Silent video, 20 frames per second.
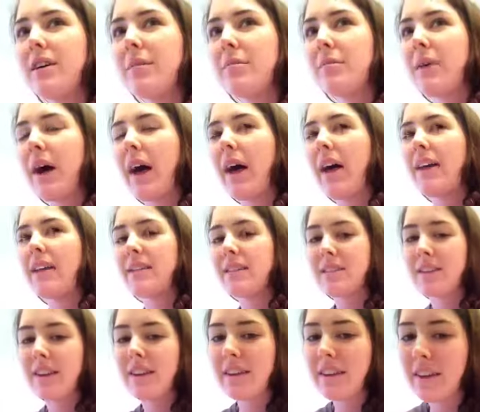but
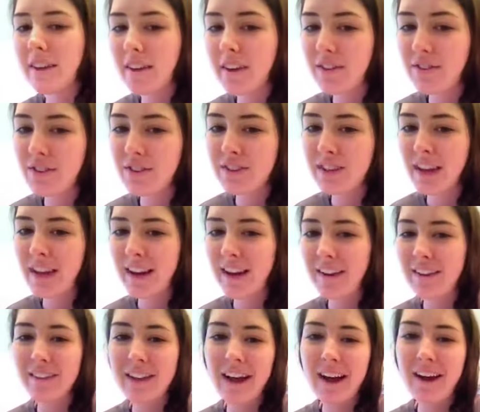if you say it
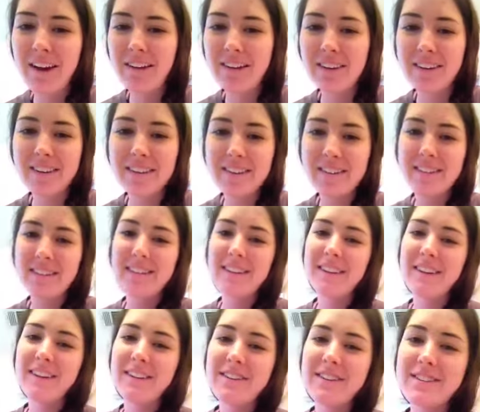out loud,
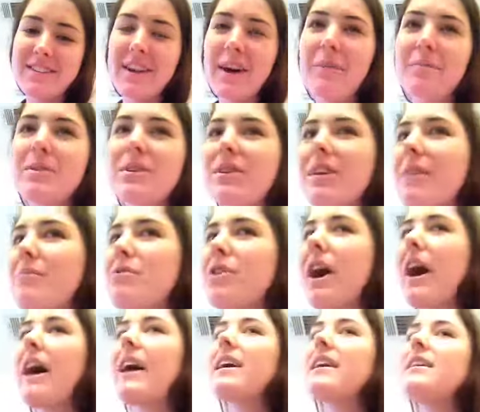it just helps you keep
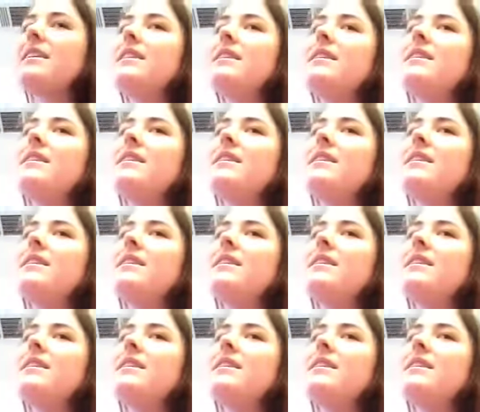track.